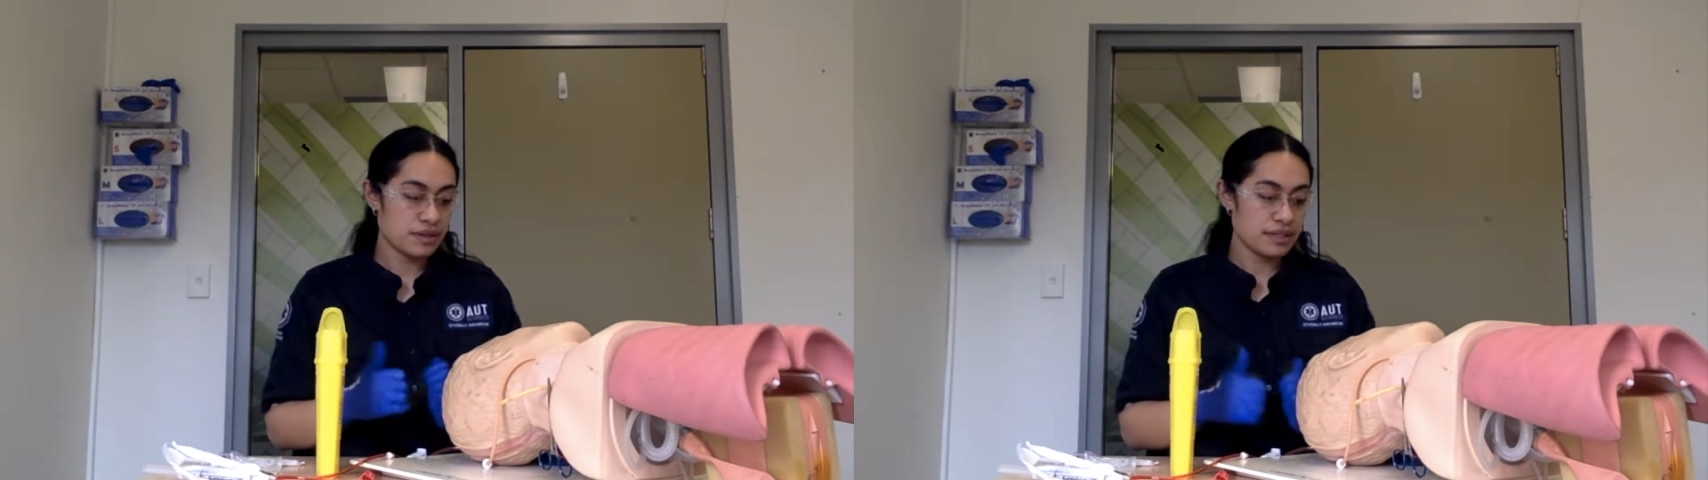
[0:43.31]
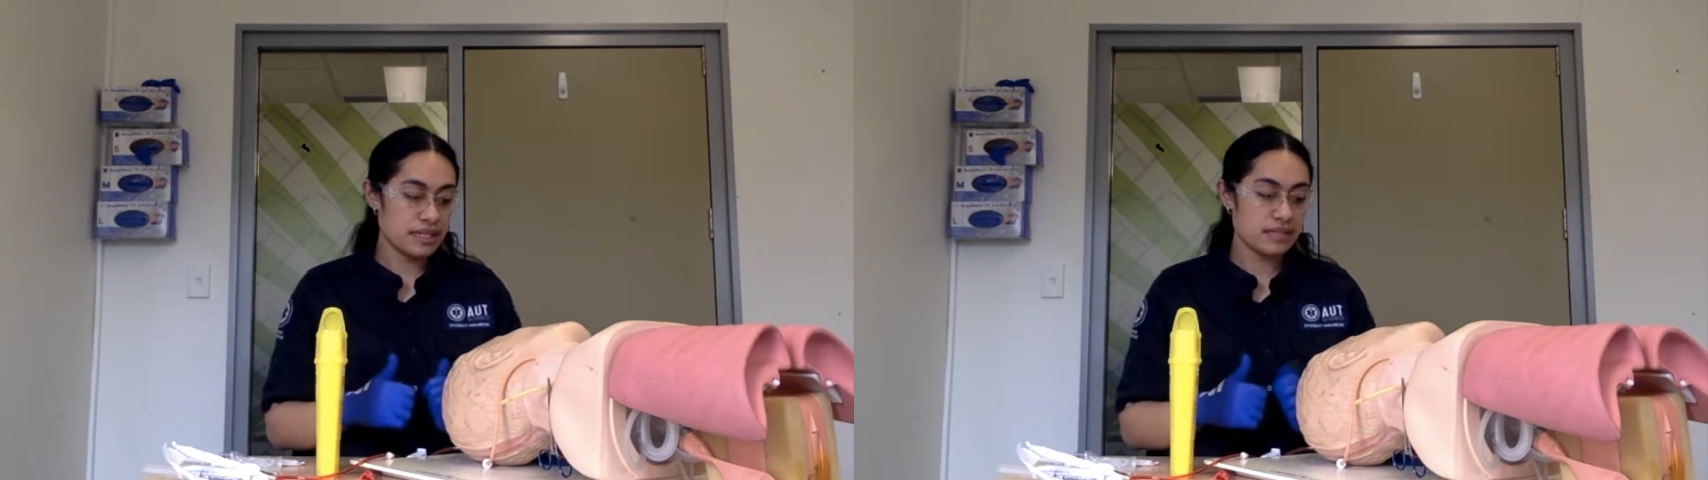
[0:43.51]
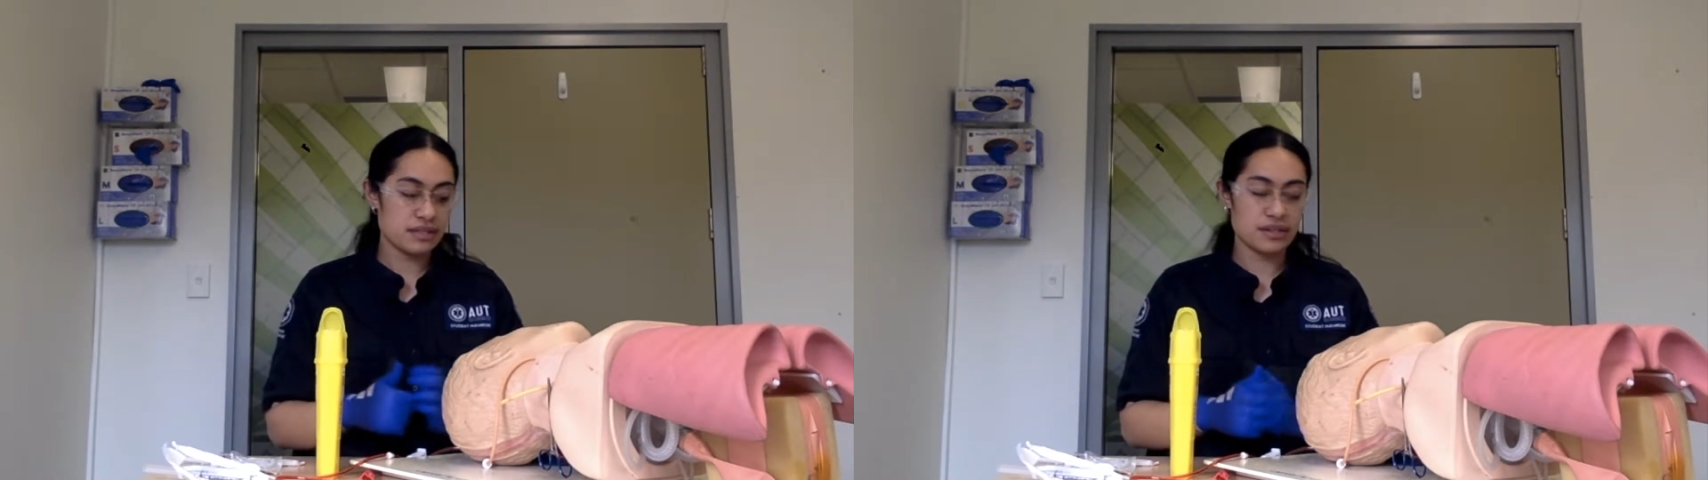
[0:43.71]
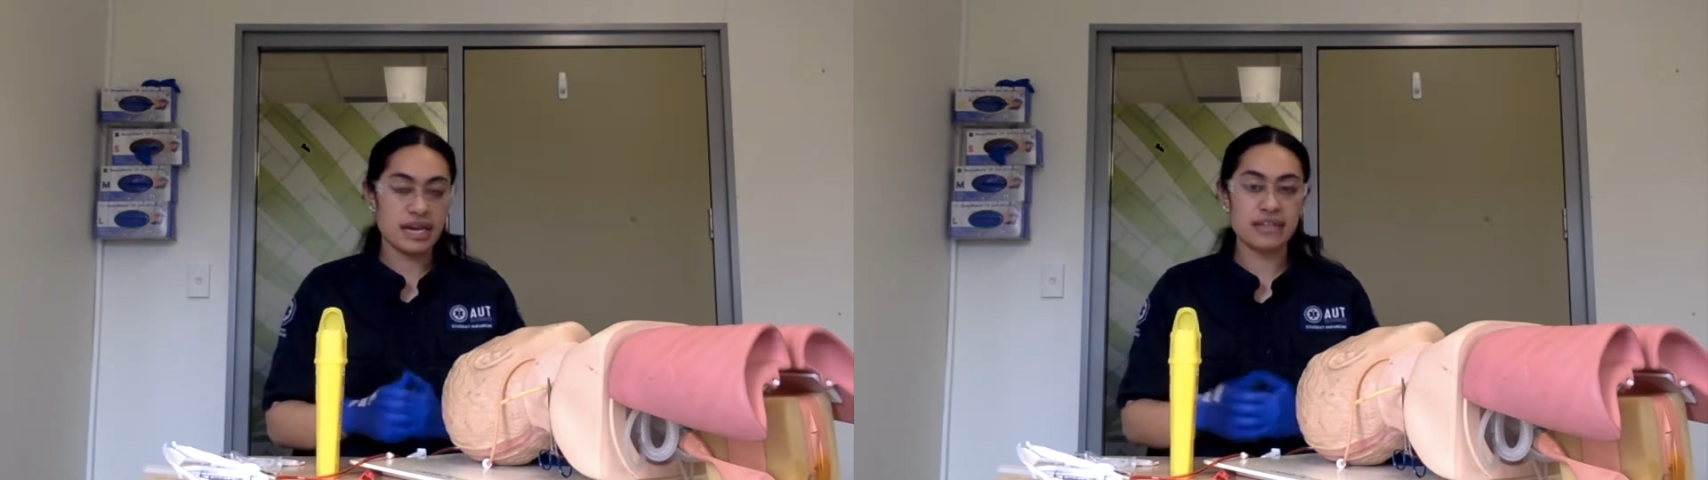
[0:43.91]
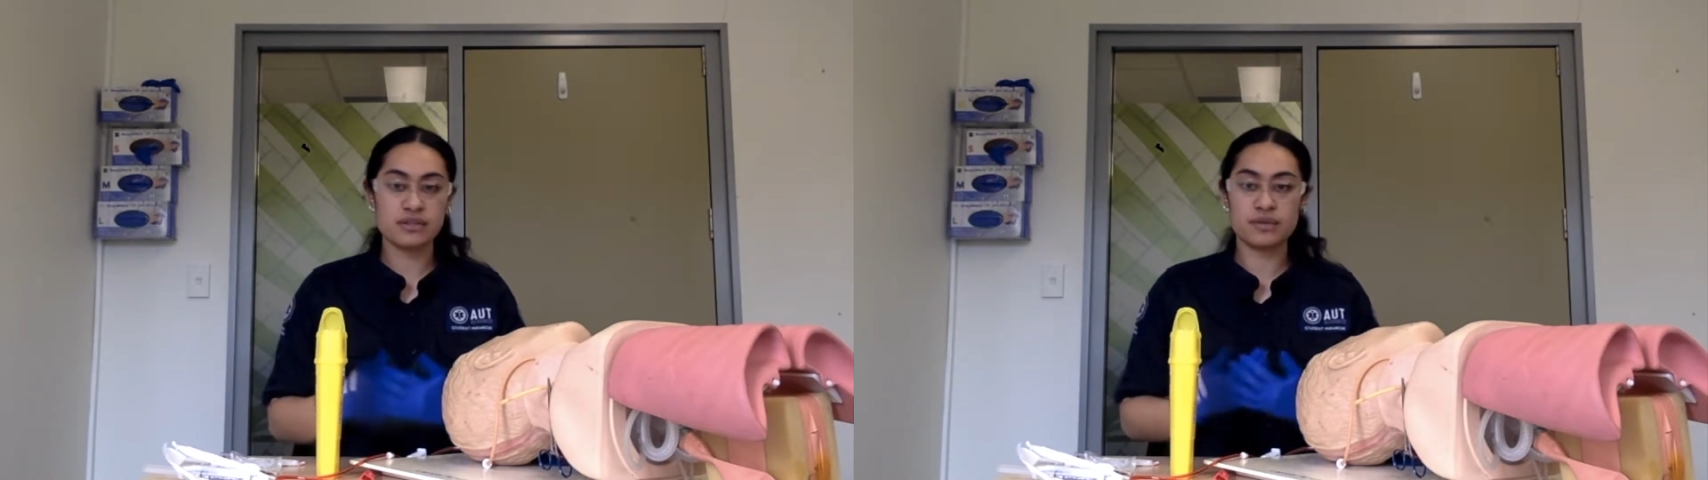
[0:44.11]
Yes,
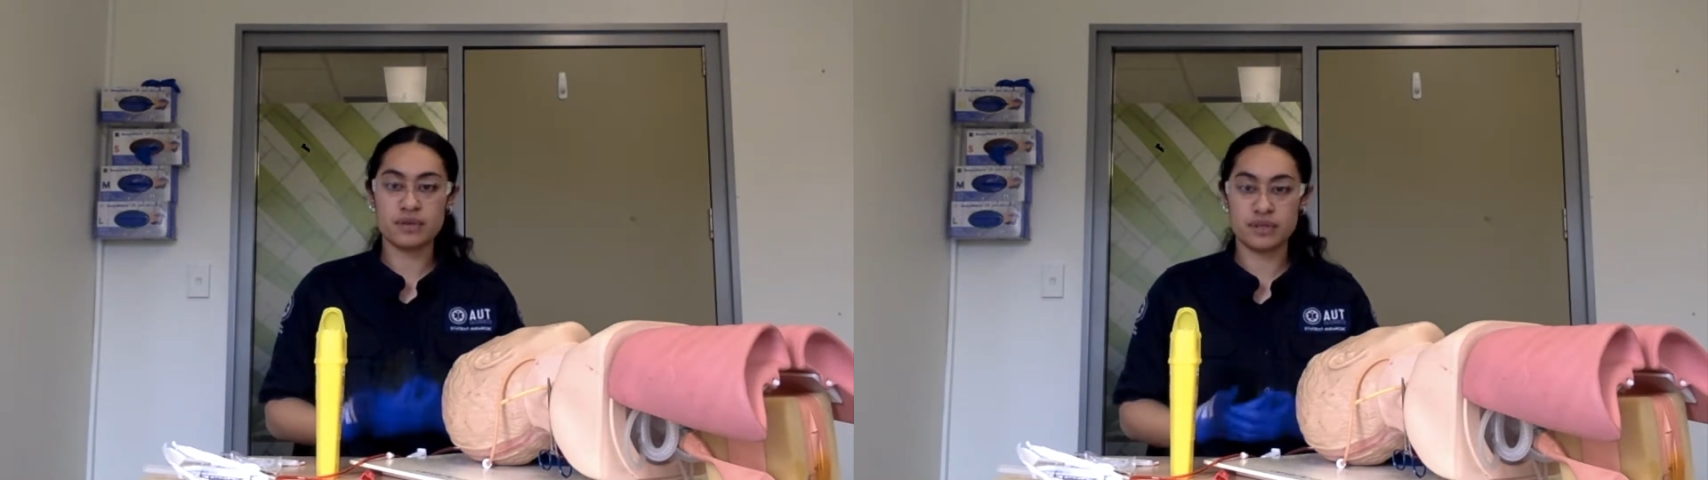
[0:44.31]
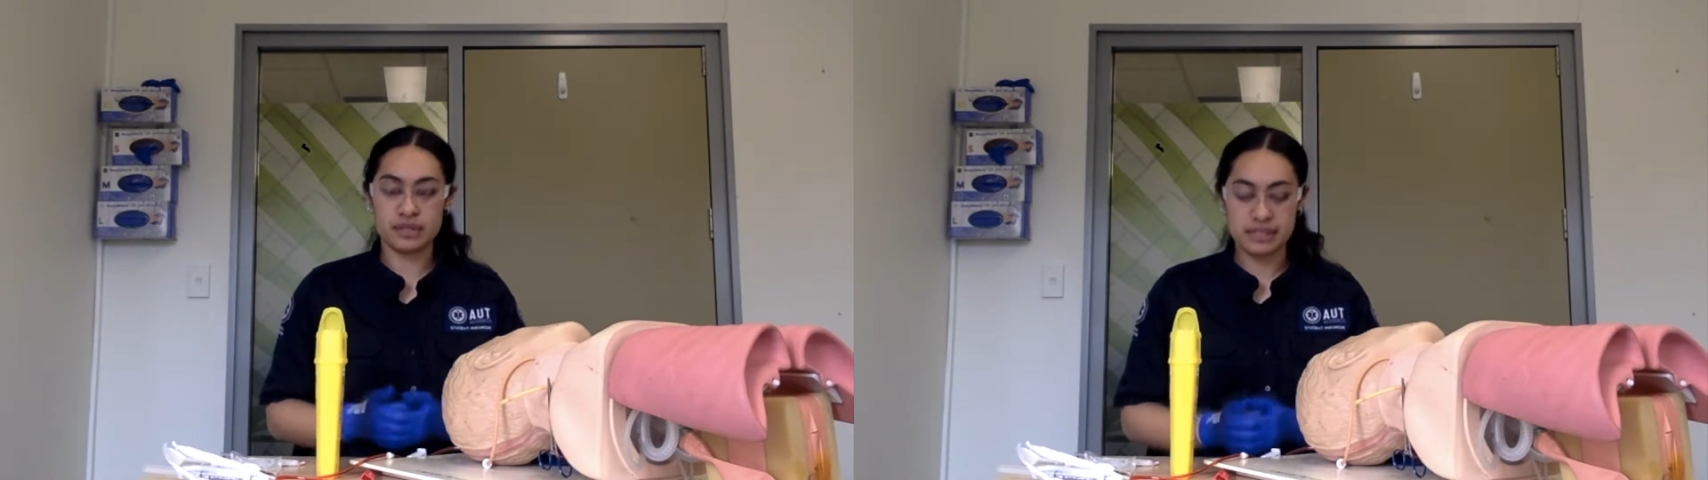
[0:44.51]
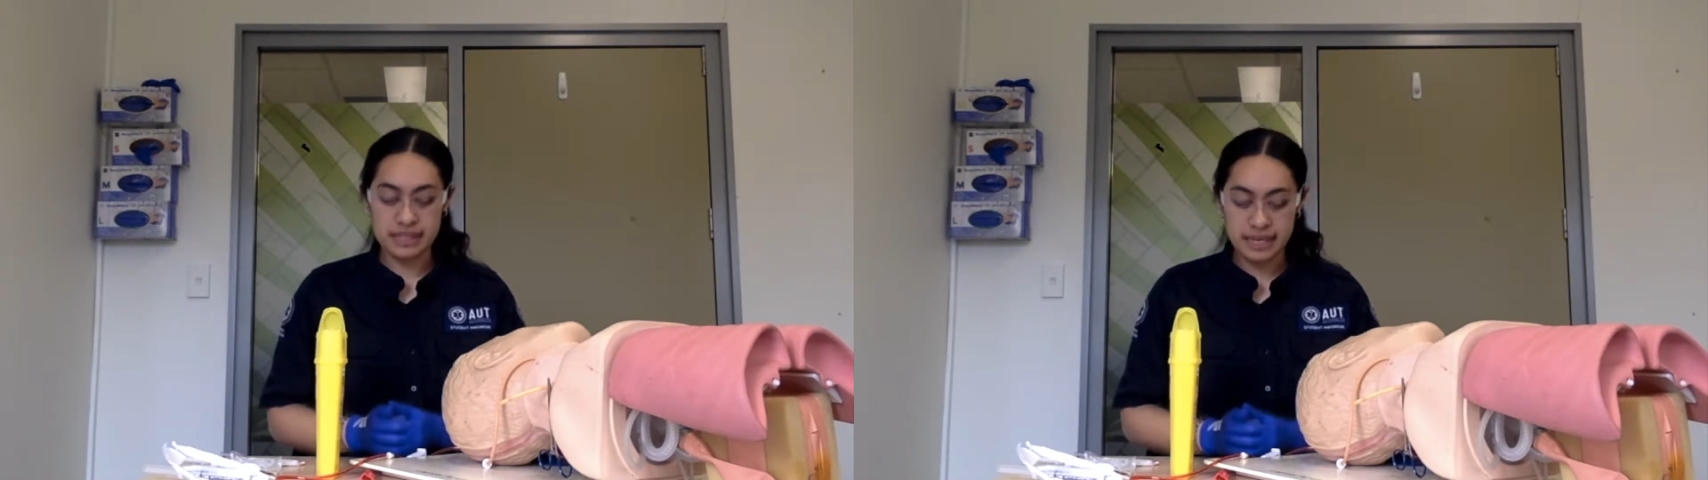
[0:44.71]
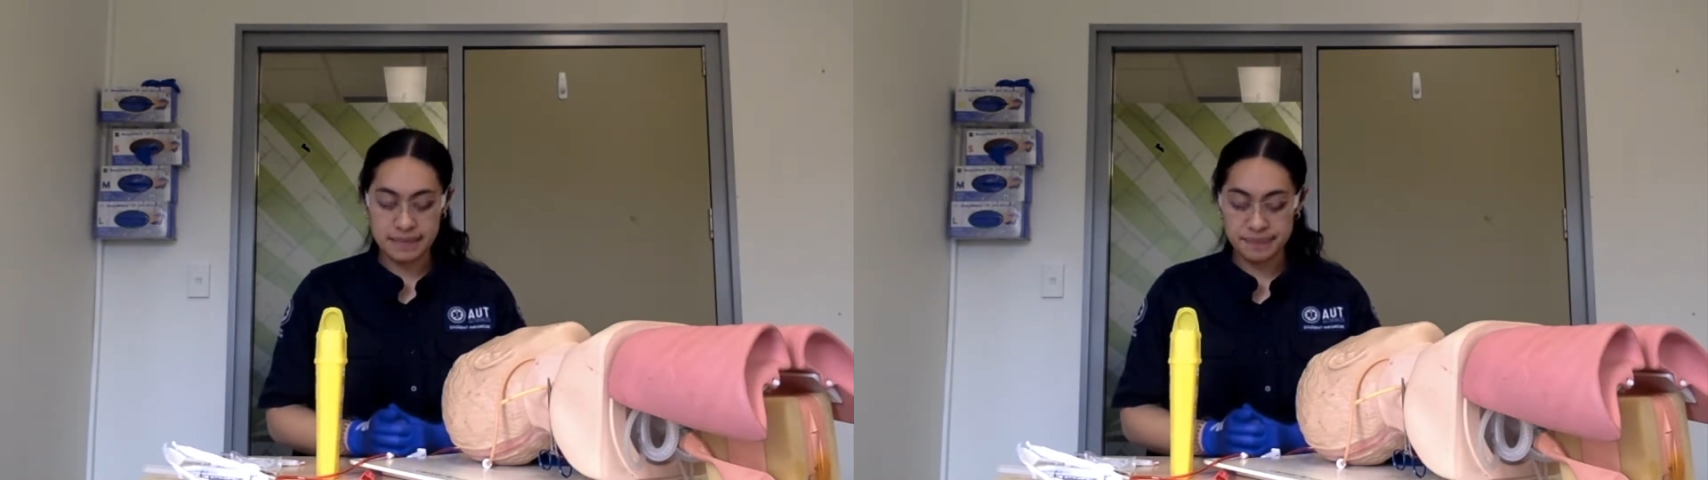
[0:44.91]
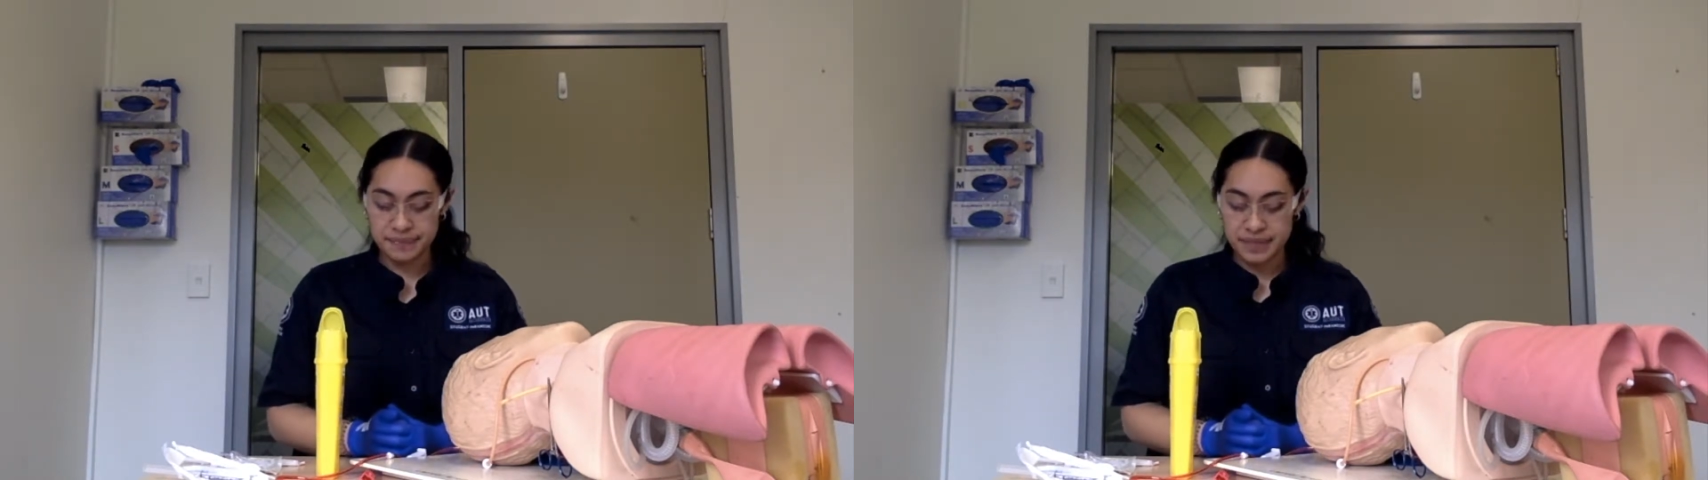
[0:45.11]
okay, so I've got consent.